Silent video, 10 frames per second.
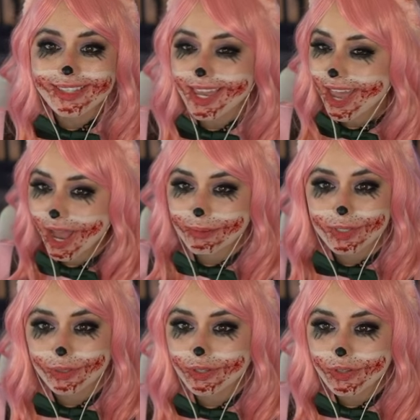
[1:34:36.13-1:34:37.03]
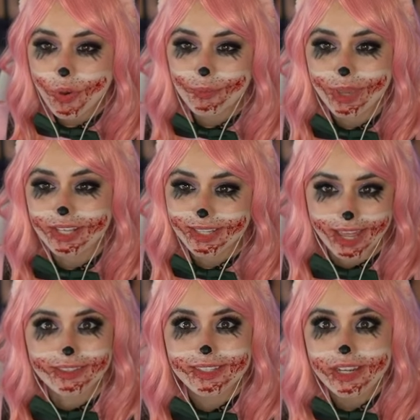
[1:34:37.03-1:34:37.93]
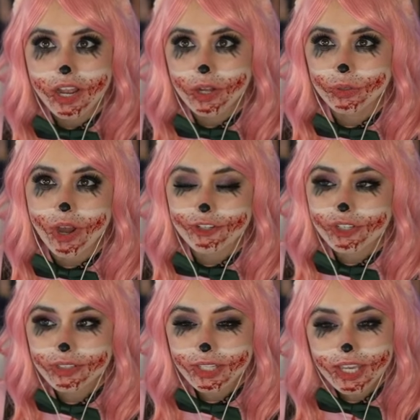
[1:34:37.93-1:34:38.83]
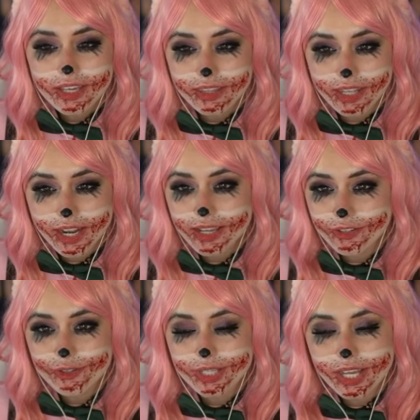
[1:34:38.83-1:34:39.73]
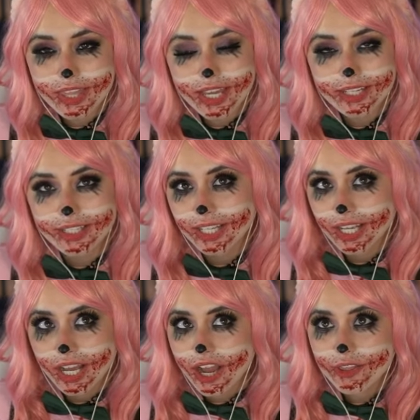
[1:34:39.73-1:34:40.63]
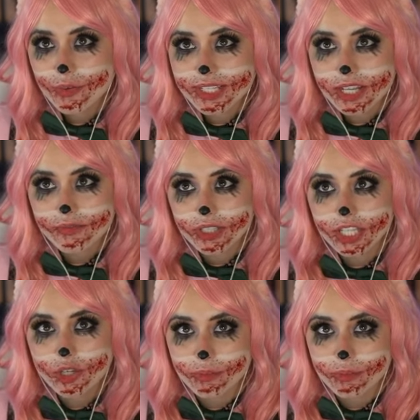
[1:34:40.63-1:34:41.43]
they absolutely don't make sense logically, then I understand that. Otherwise, I feel like you're